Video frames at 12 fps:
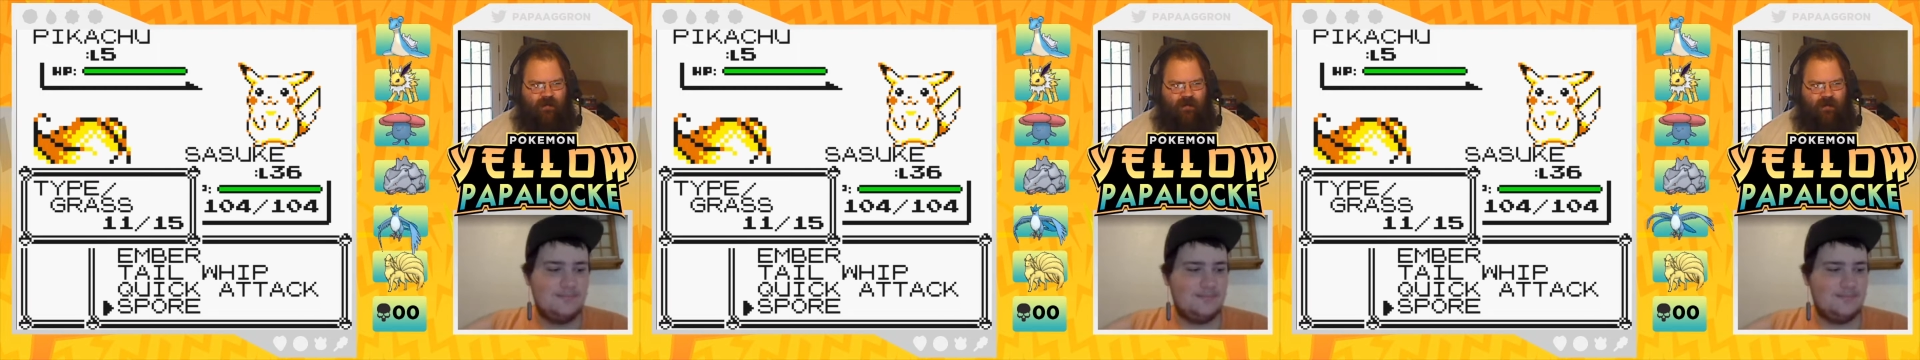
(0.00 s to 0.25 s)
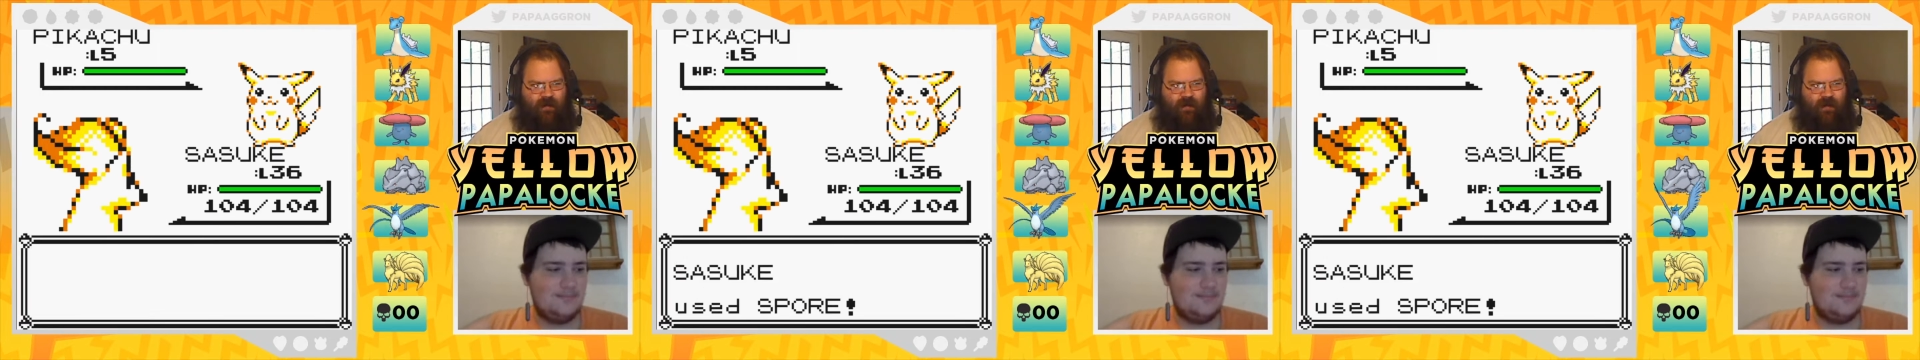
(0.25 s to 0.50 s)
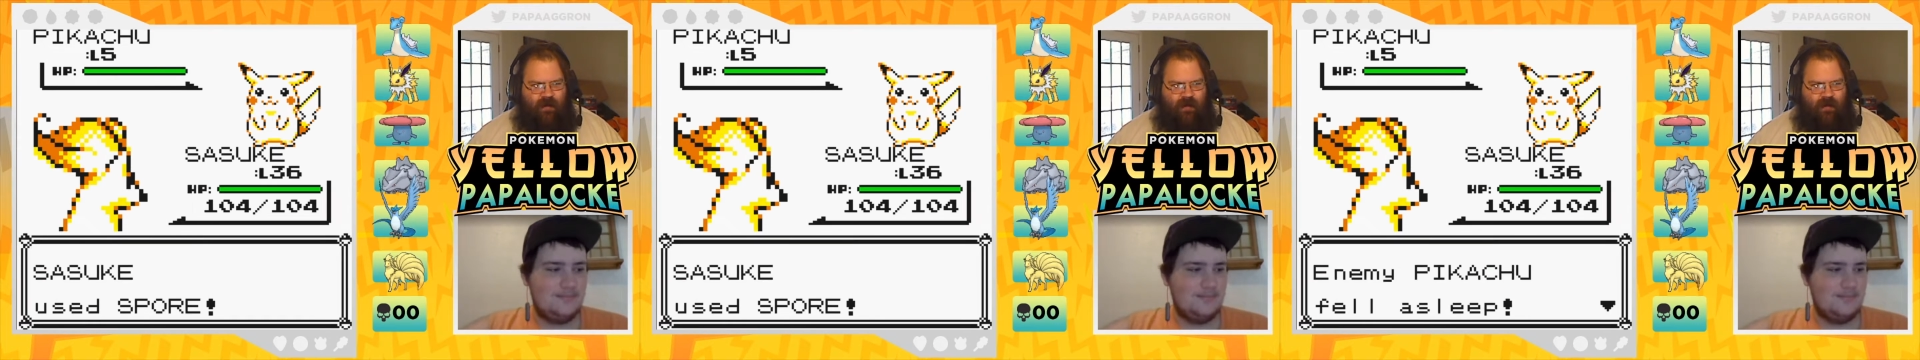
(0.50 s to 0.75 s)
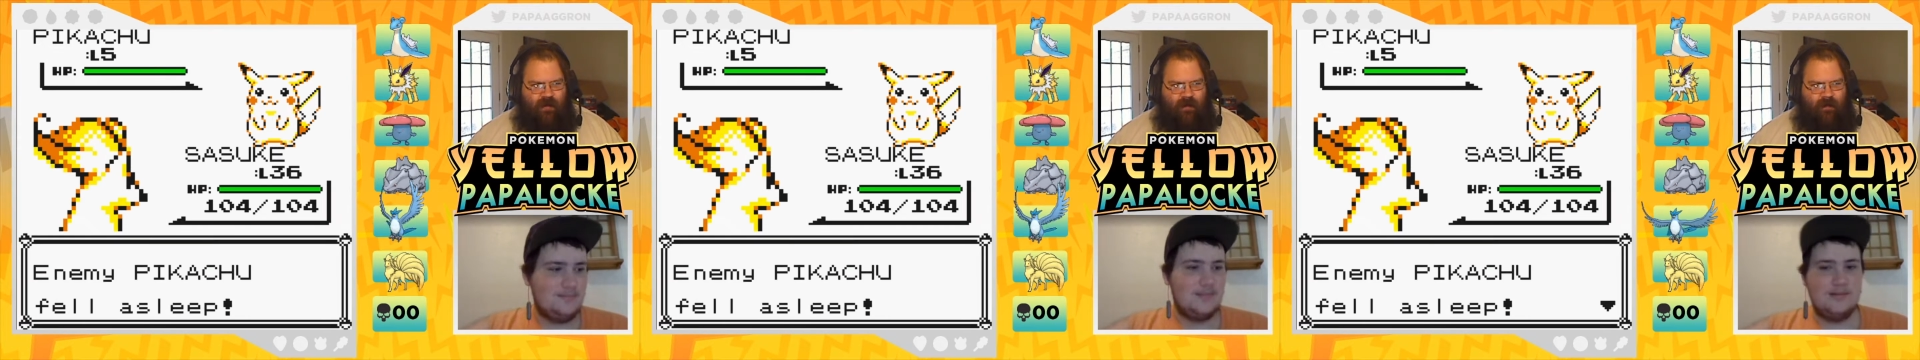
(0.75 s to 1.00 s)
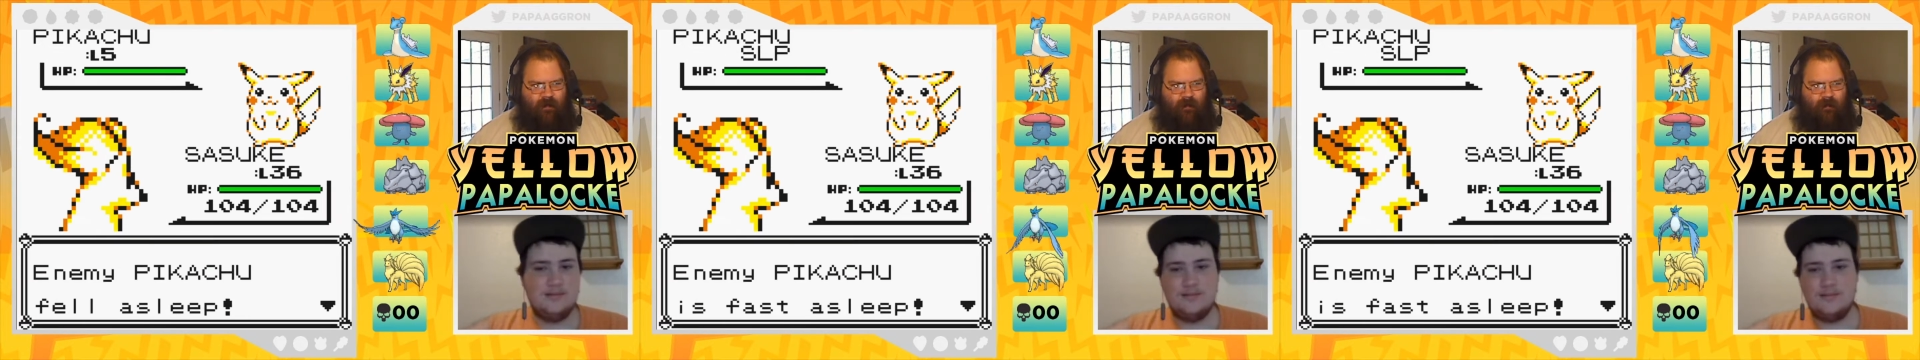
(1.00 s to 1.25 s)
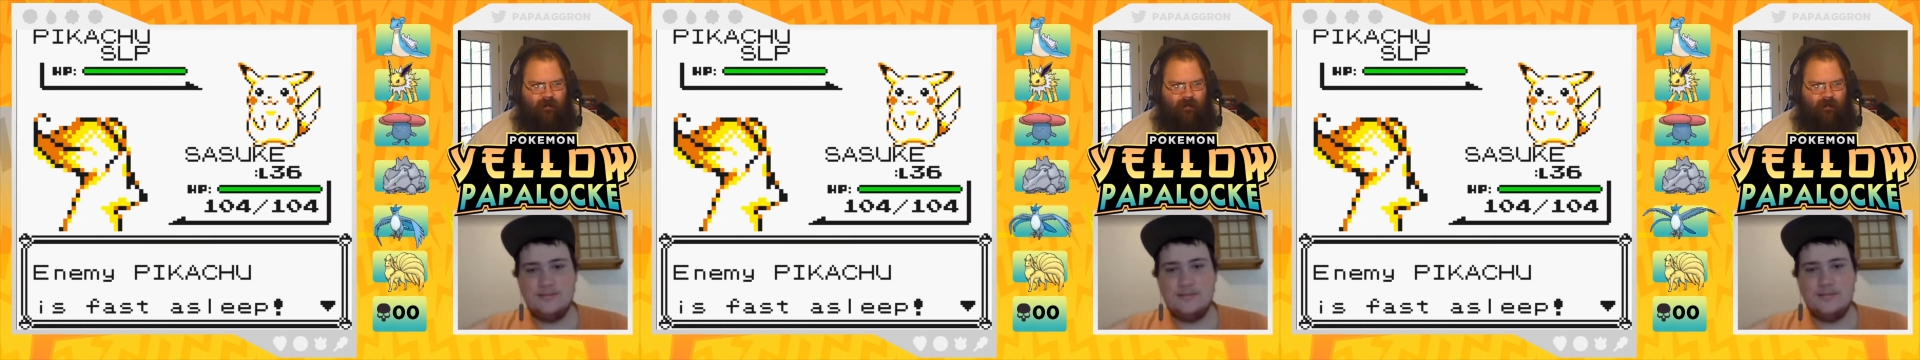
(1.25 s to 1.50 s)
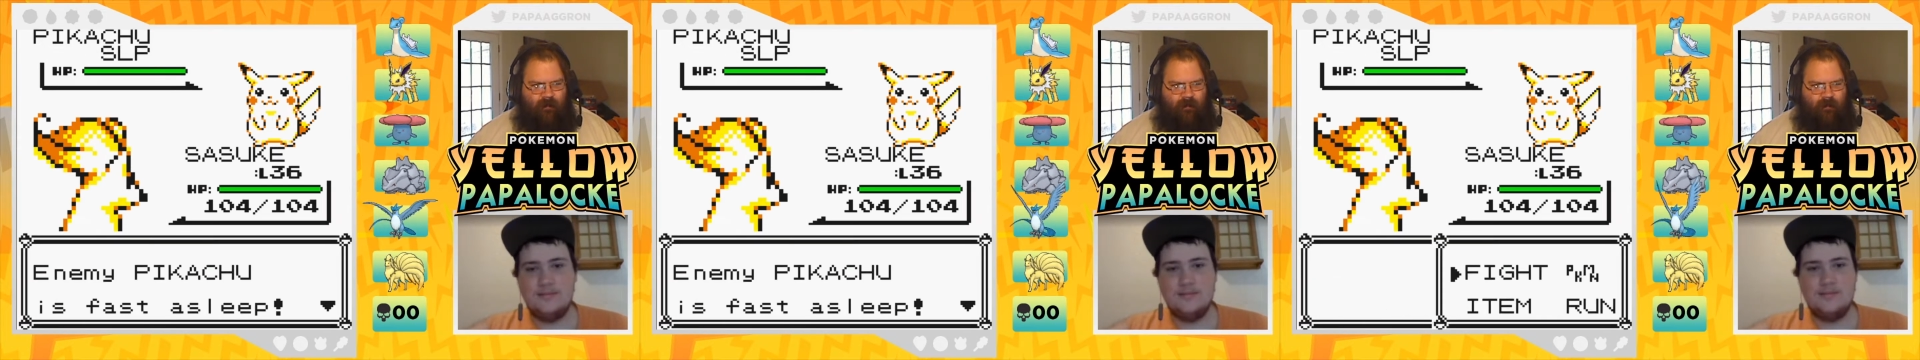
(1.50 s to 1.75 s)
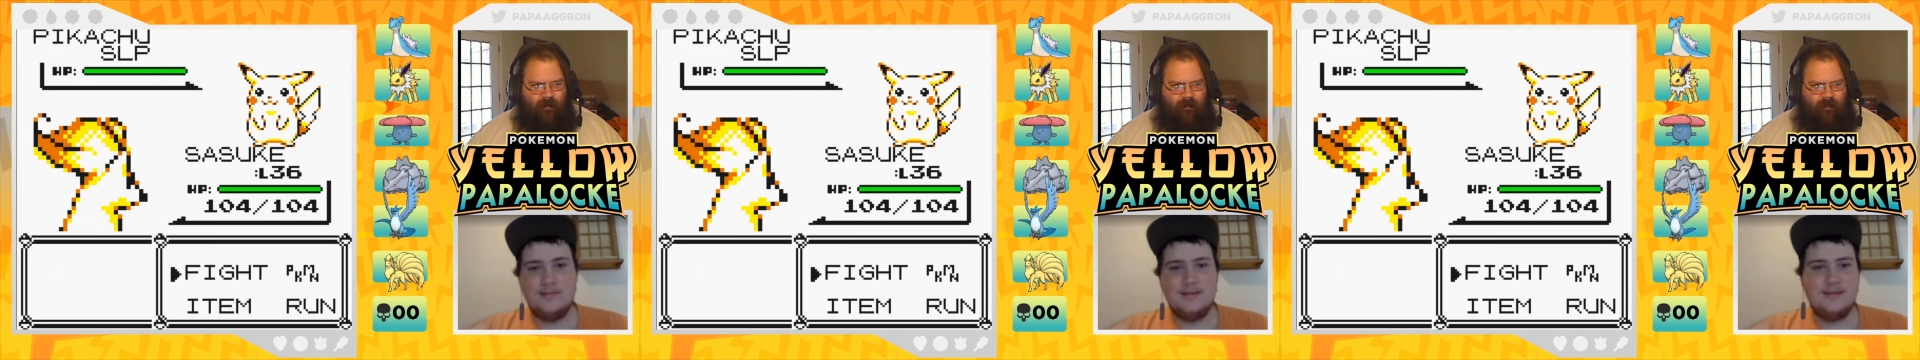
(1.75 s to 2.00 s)

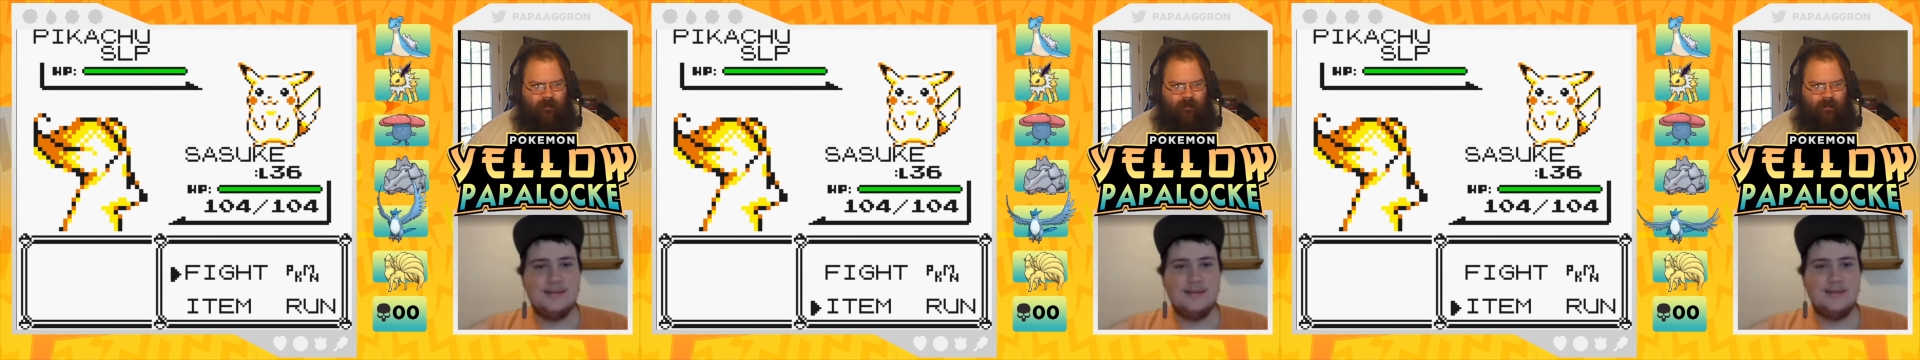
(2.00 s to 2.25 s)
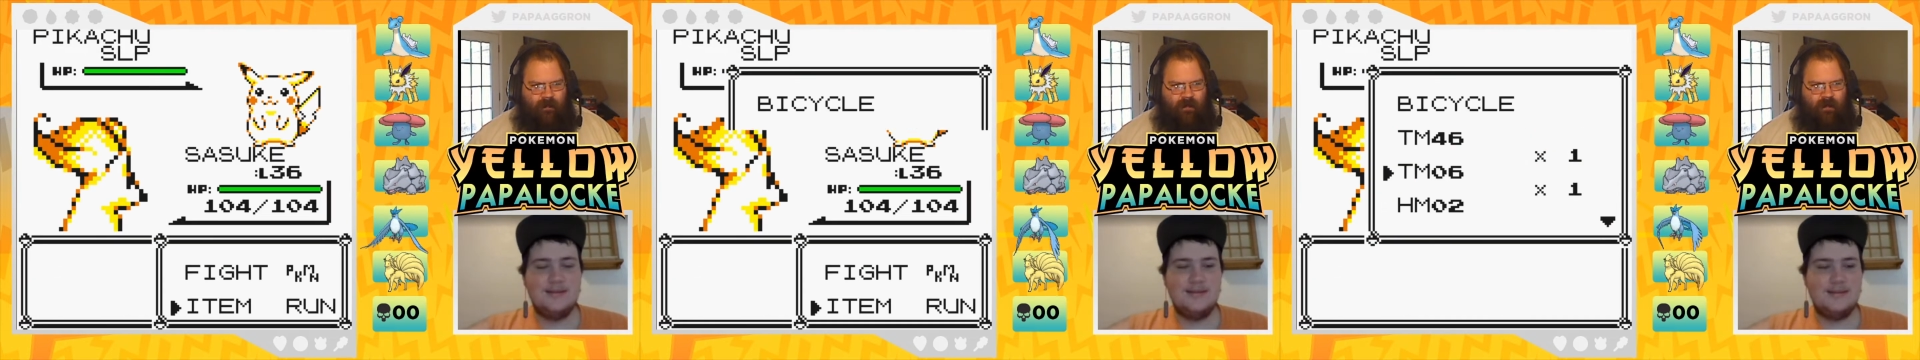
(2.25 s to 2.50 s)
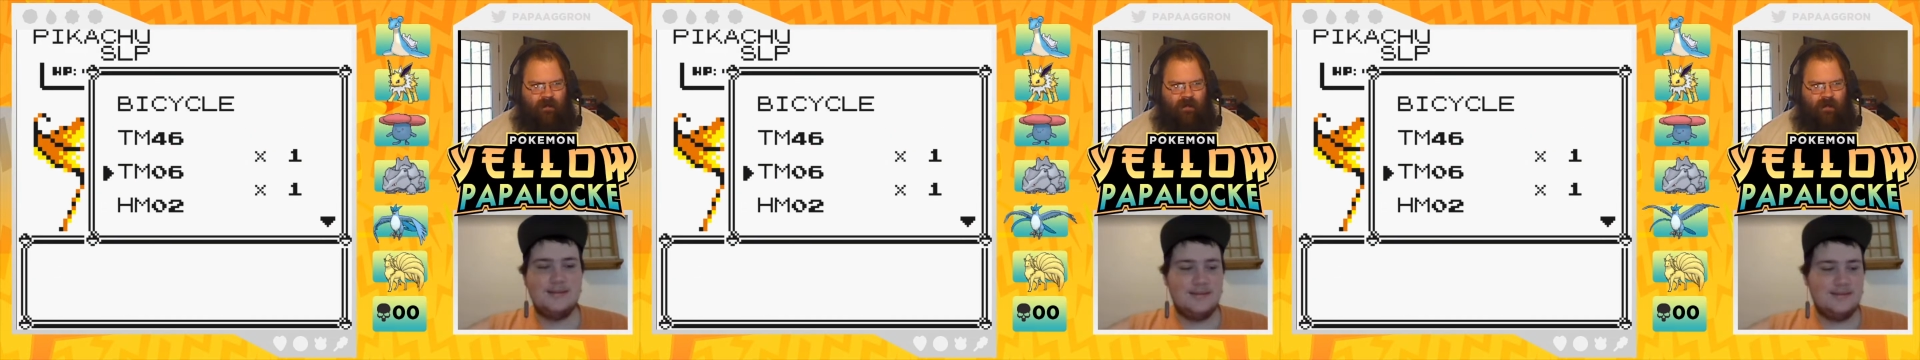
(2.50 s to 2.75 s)
Nothing is said.